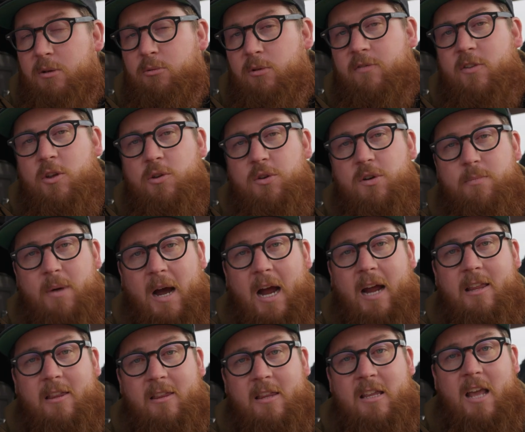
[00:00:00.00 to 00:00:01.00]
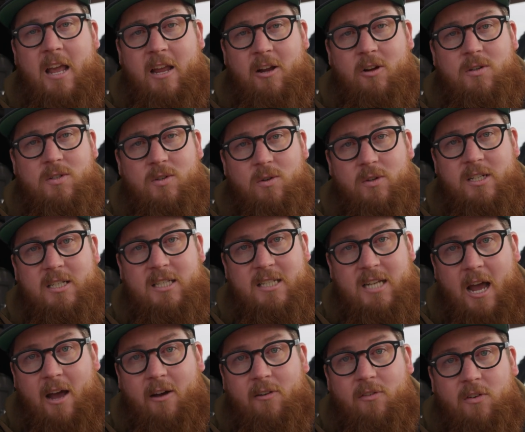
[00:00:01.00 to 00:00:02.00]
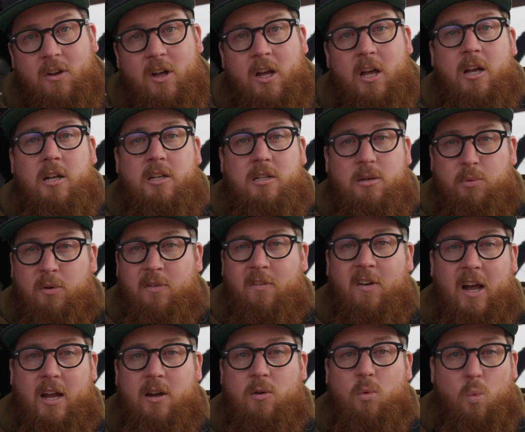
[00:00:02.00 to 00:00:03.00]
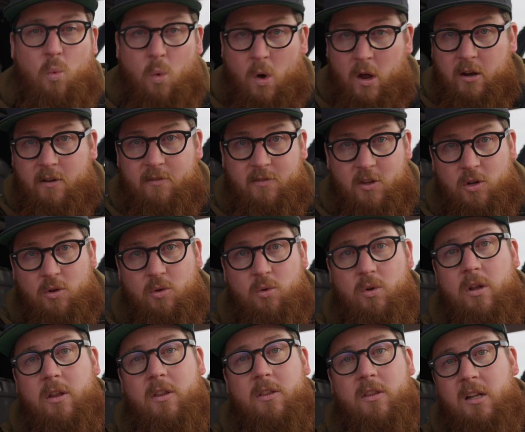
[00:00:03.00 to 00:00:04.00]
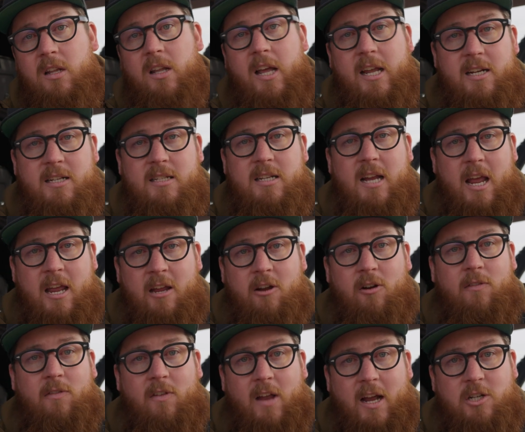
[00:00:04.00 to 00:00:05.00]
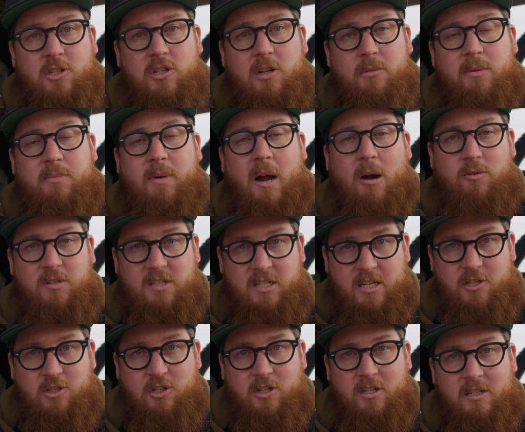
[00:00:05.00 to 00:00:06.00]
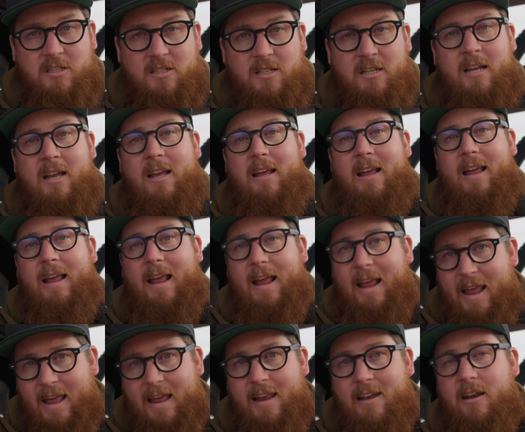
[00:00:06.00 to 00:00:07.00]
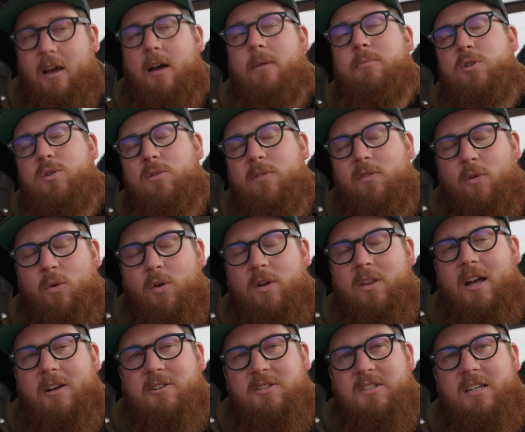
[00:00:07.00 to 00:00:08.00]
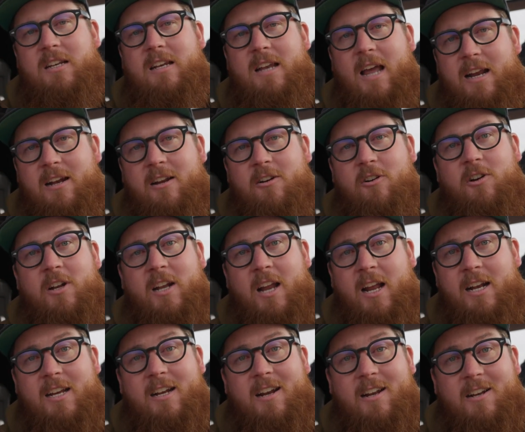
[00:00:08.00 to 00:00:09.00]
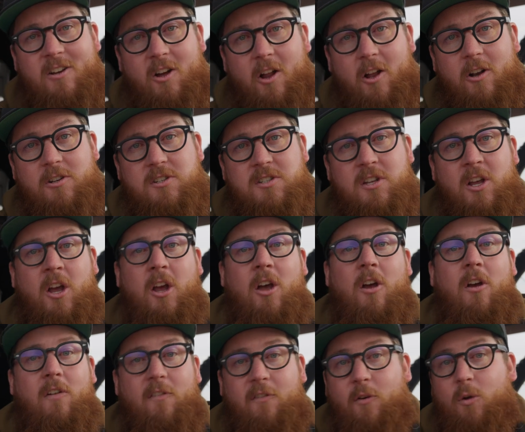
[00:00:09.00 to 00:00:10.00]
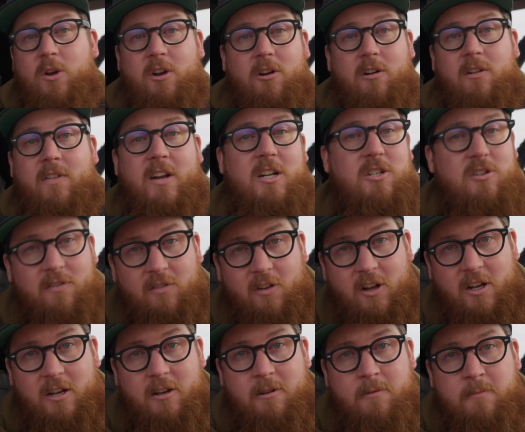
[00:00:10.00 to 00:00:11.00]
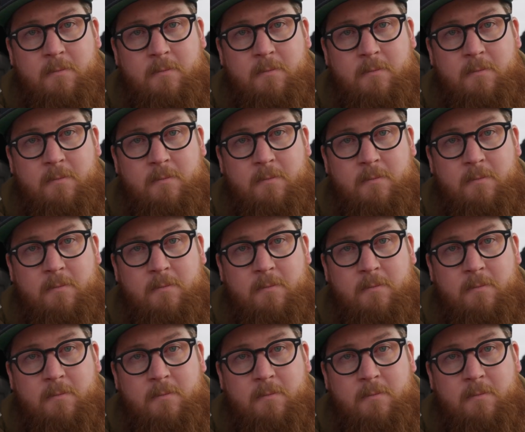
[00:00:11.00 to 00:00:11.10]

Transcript: reviewed by the Anker SOLIX staff to provide one of you the latest Anker flagship power stations and up to $4,999 for your adventure fund.